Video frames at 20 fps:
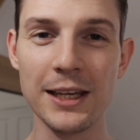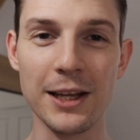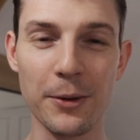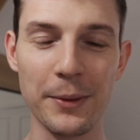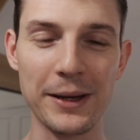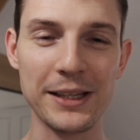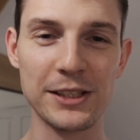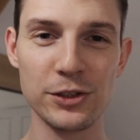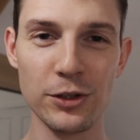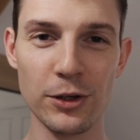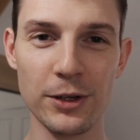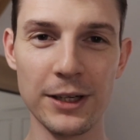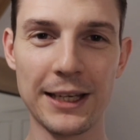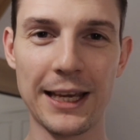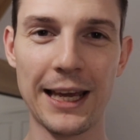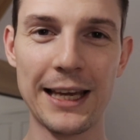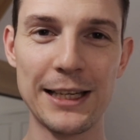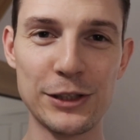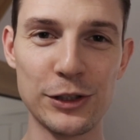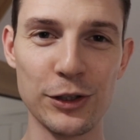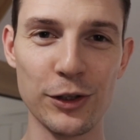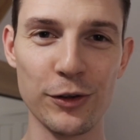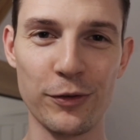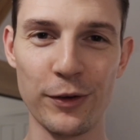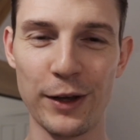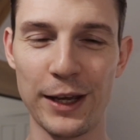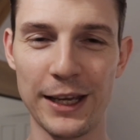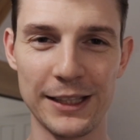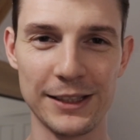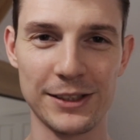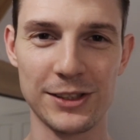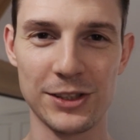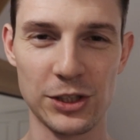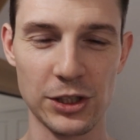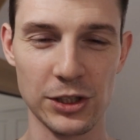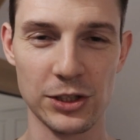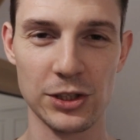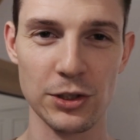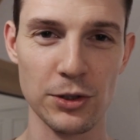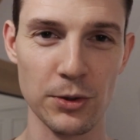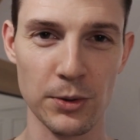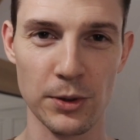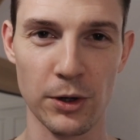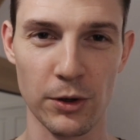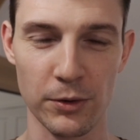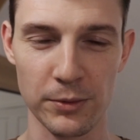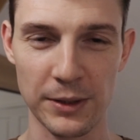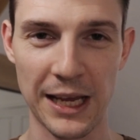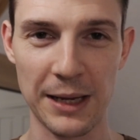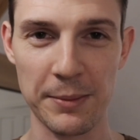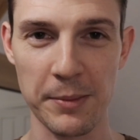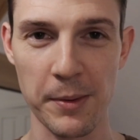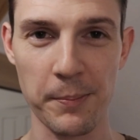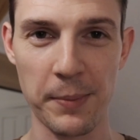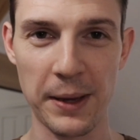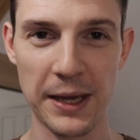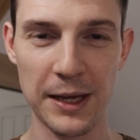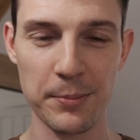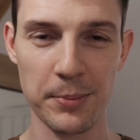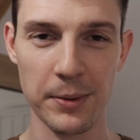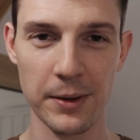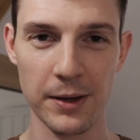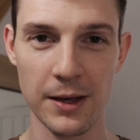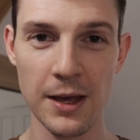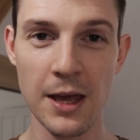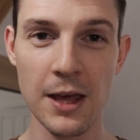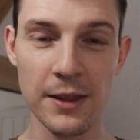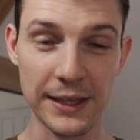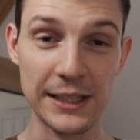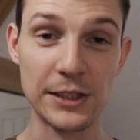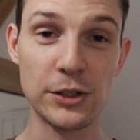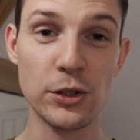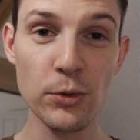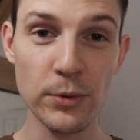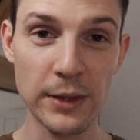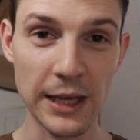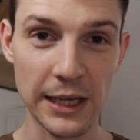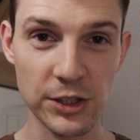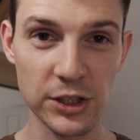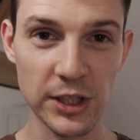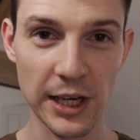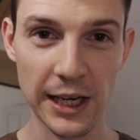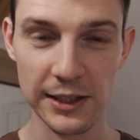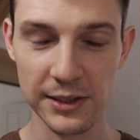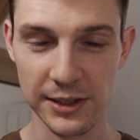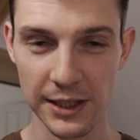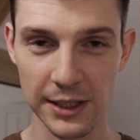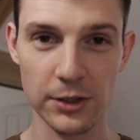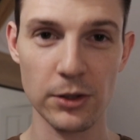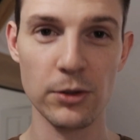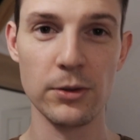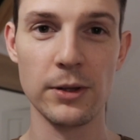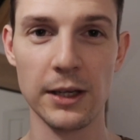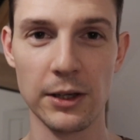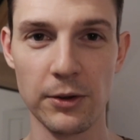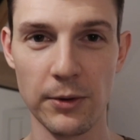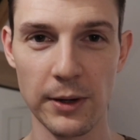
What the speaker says: you know, it's not a case of it's just you doing it on name and paper. They do their checks, they do their